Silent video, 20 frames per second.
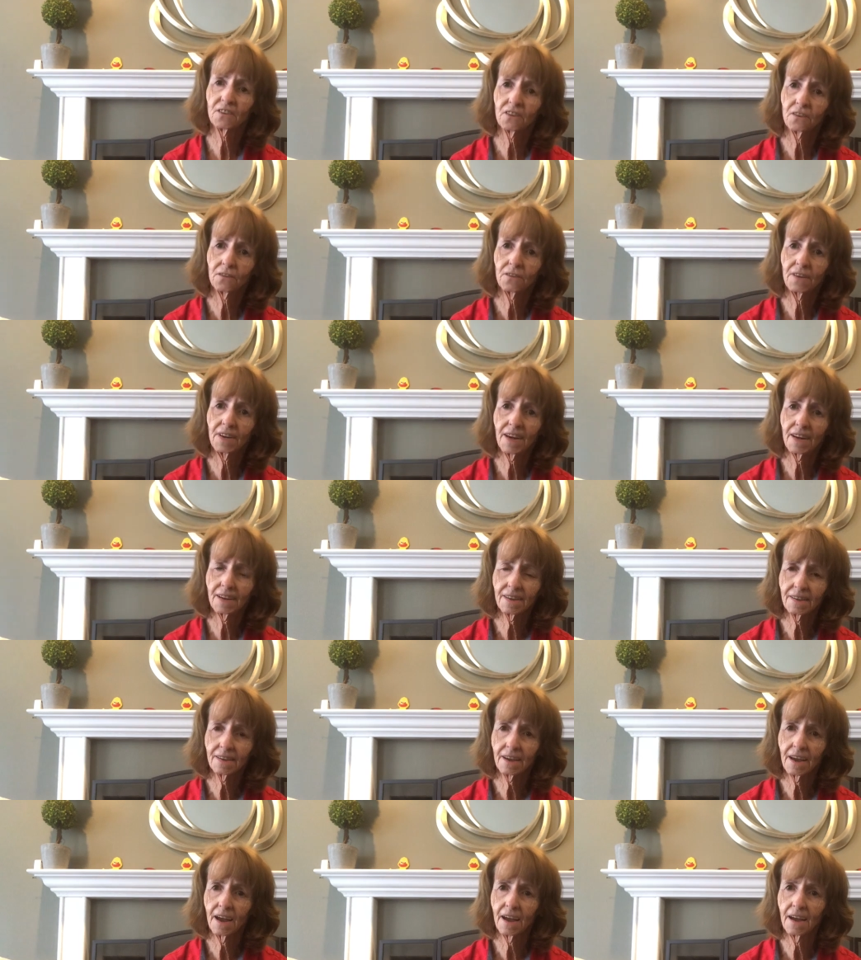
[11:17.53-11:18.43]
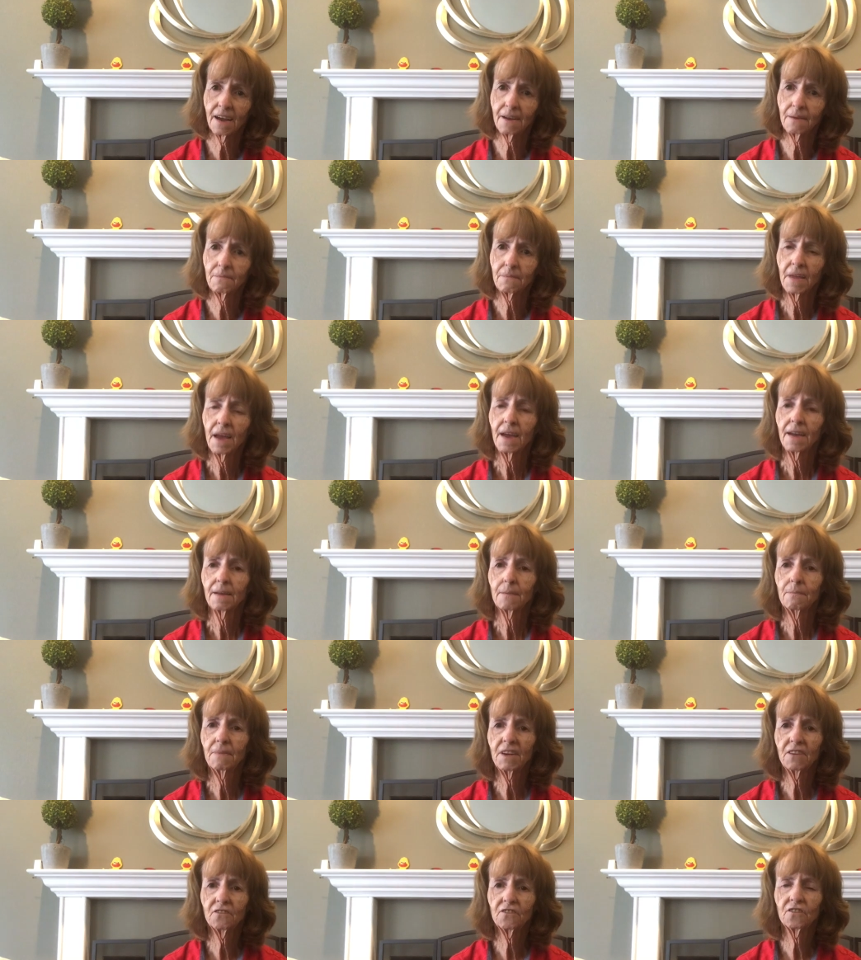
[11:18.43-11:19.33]
See you next time.
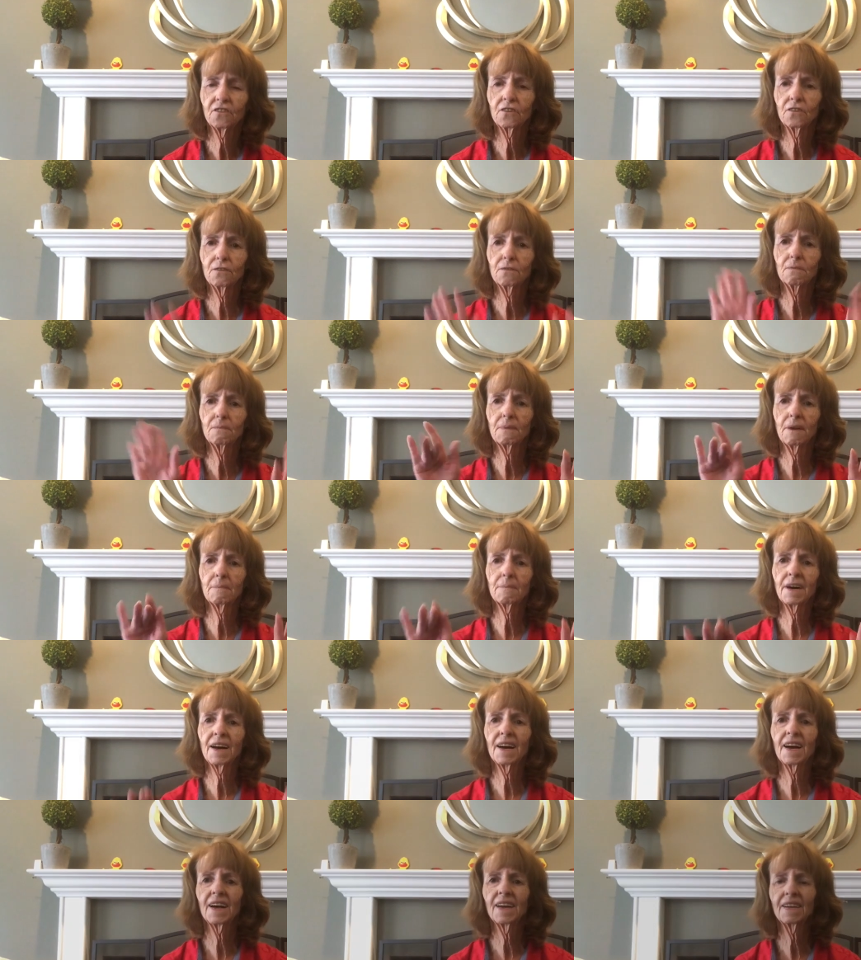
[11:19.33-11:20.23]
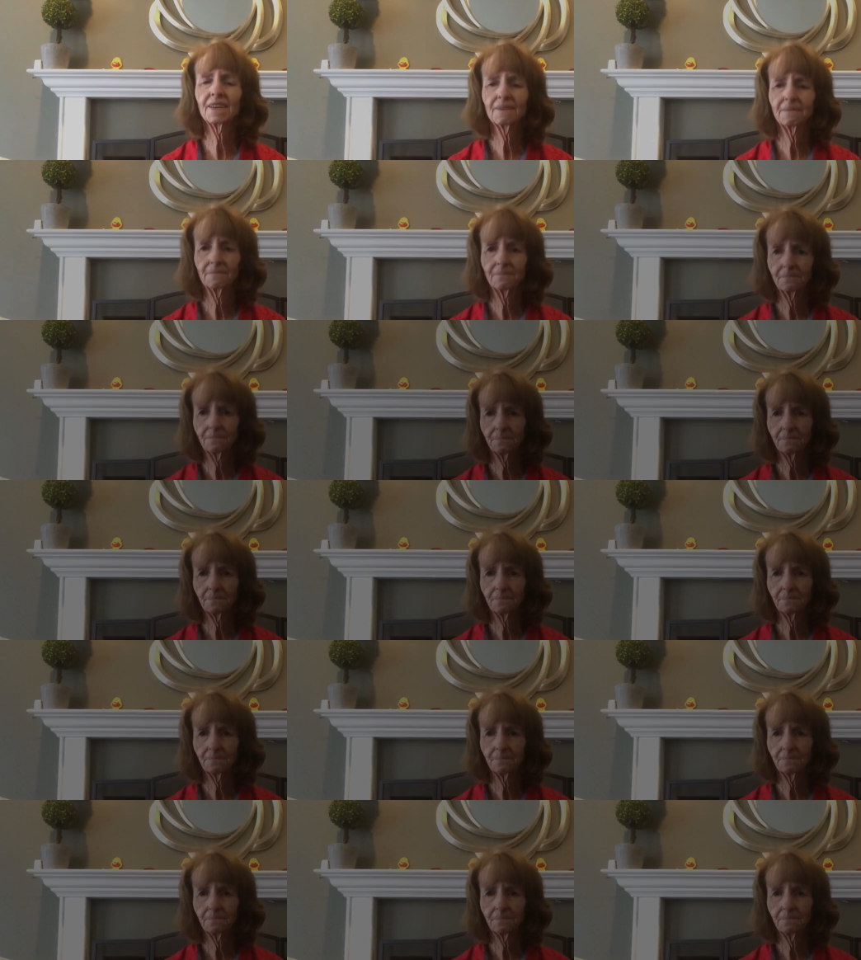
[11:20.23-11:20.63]
Miss you. Bye-bye.